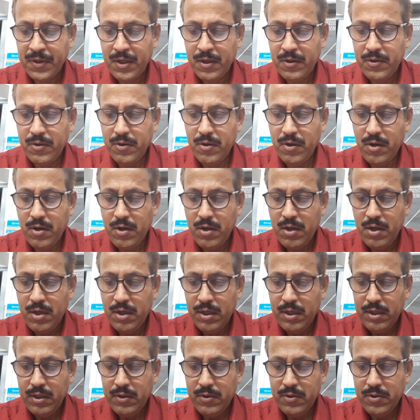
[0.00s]
So
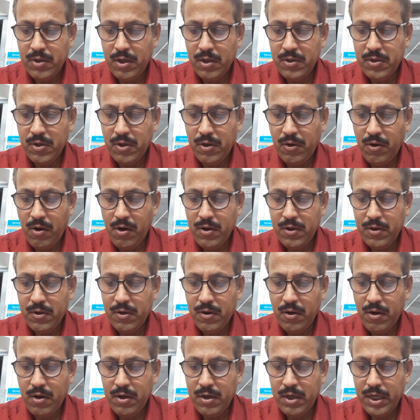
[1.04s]
this also wrought
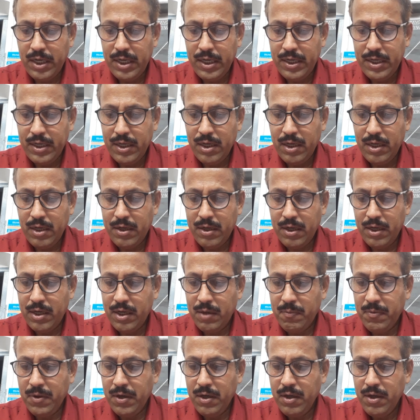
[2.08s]
not heat
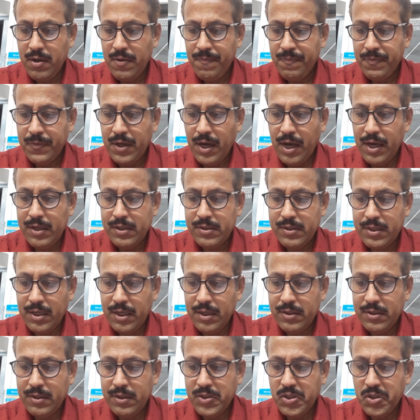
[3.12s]
treatable, high
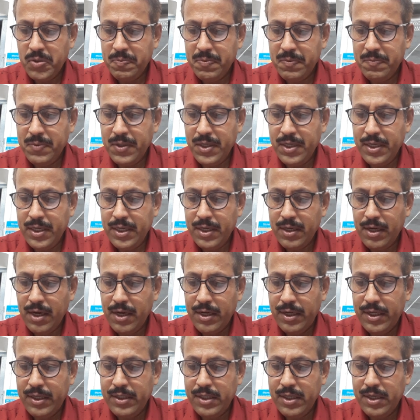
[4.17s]
strength shipbuilding and
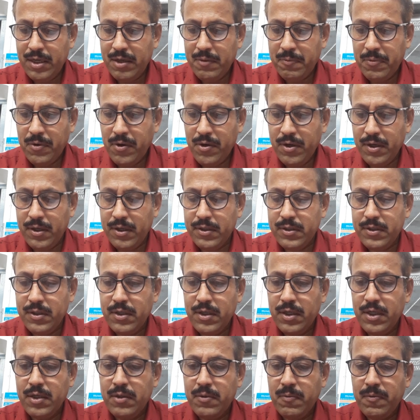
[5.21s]
engineering products.
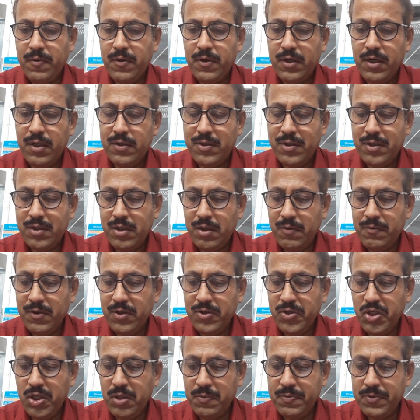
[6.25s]
It is construction of the
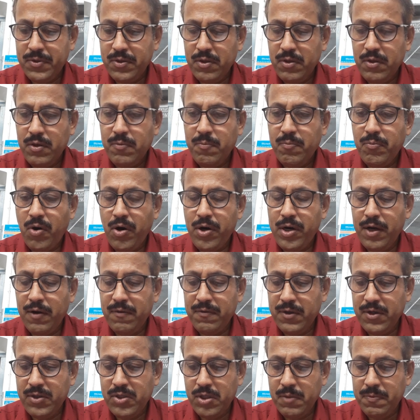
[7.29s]
ships, body of
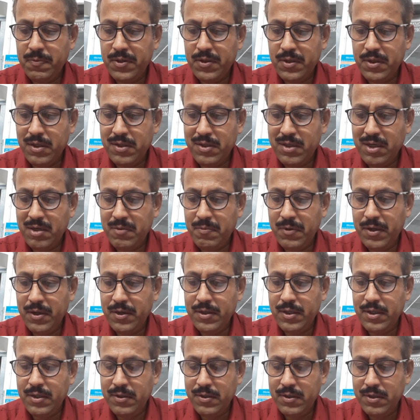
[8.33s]
the ship is constructed by
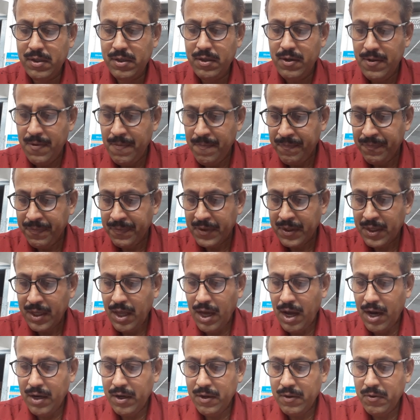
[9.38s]
this,
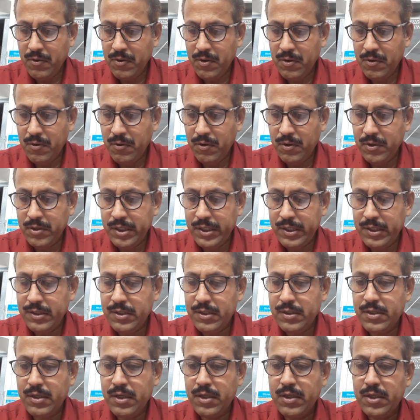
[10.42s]
and good corrosion
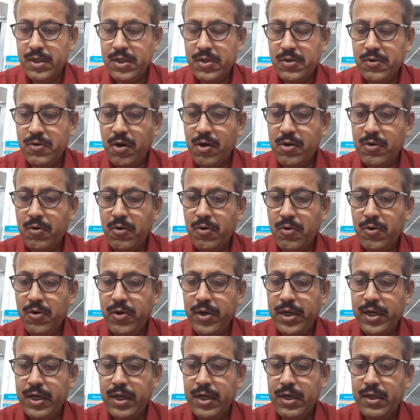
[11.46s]
resistance. It is not
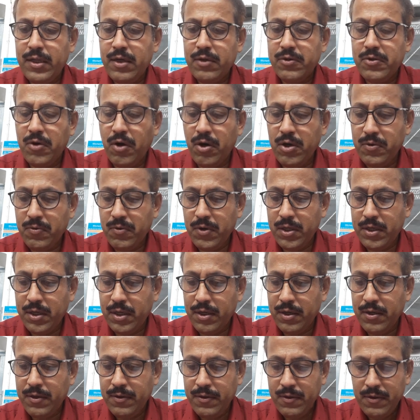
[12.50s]
corroding in the salt water.
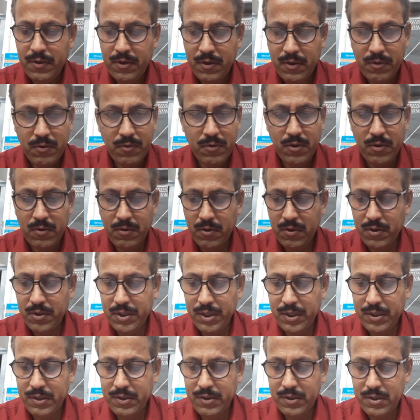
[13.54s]
Good corrosion
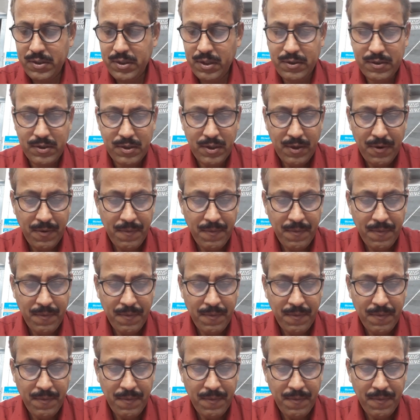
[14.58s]
resistance.